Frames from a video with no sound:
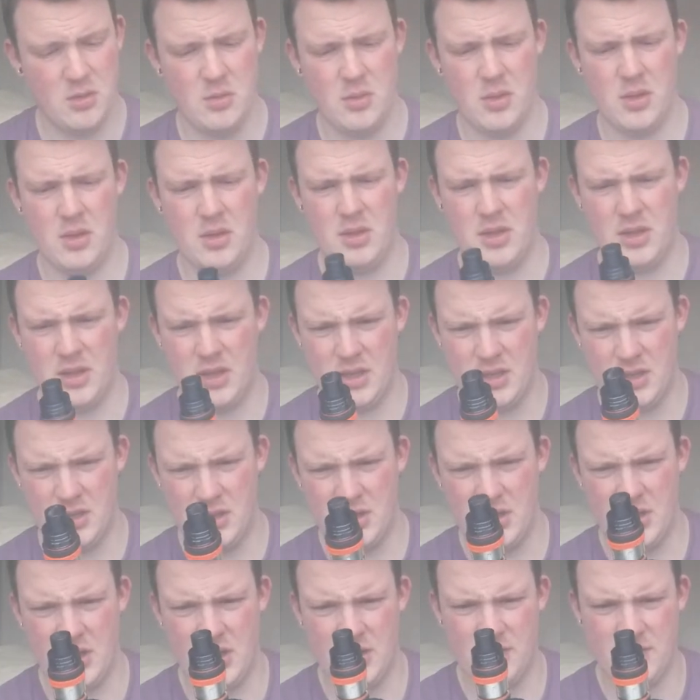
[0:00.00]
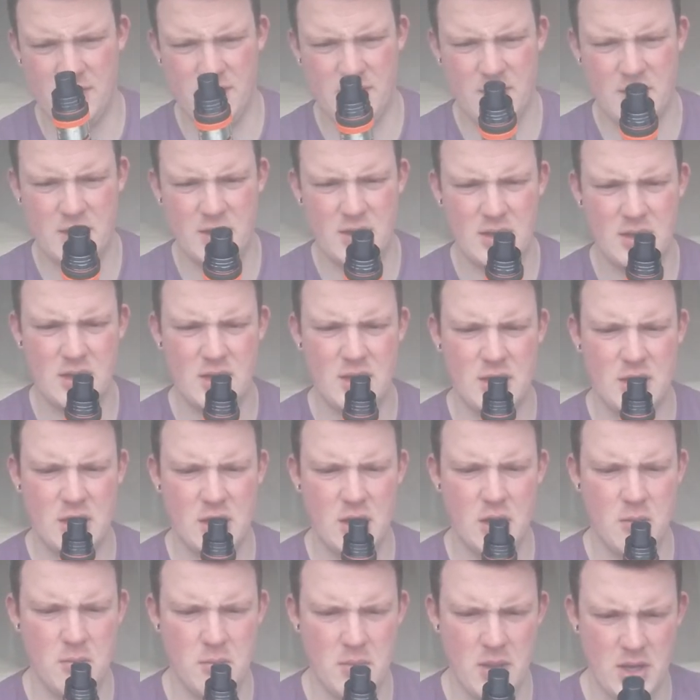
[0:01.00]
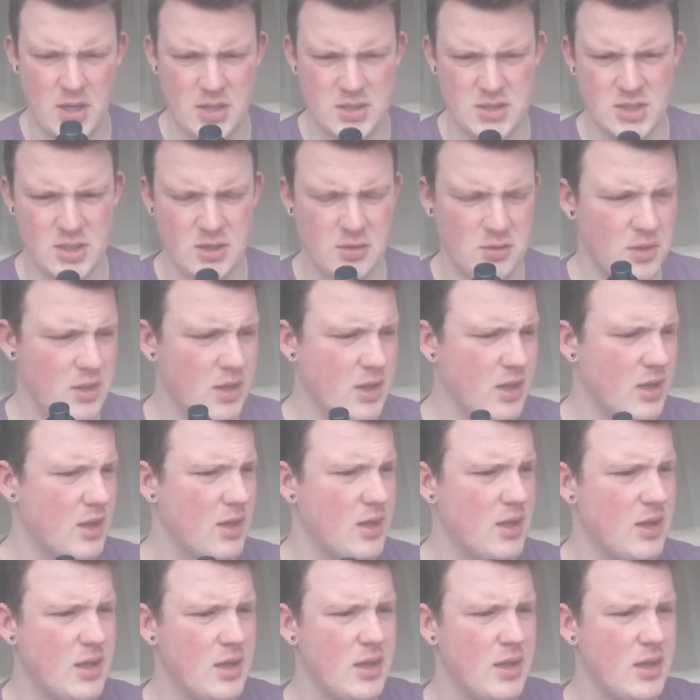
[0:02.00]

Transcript: Well, I've now managed to do it. A